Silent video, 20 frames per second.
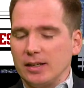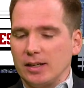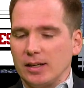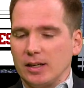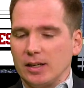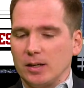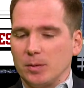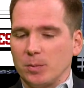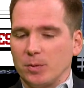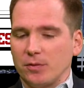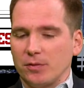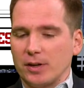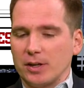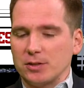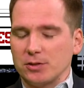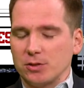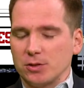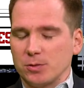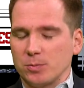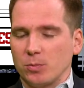in a
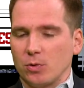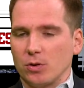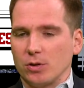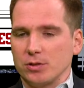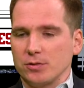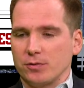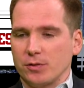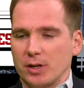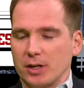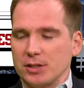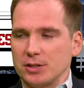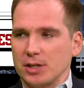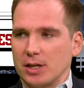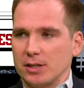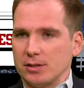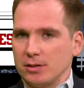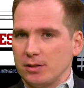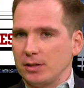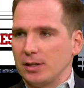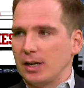professional sports
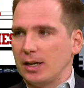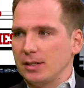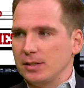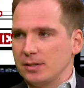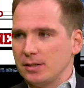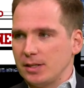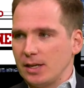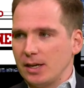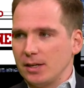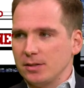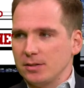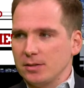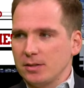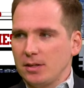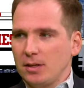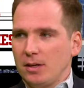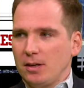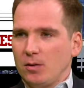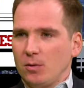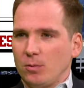franchise in the United States,
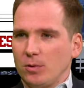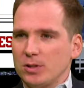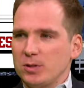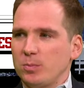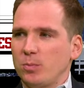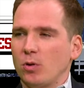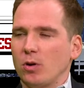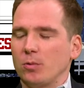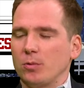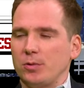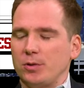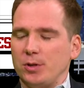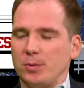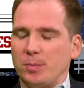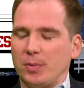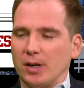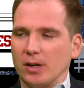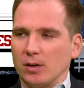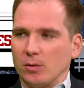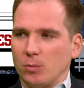what sport would you
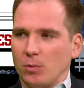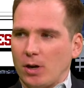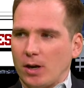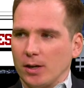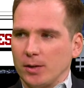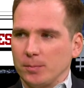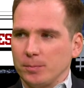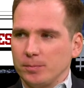pick and why?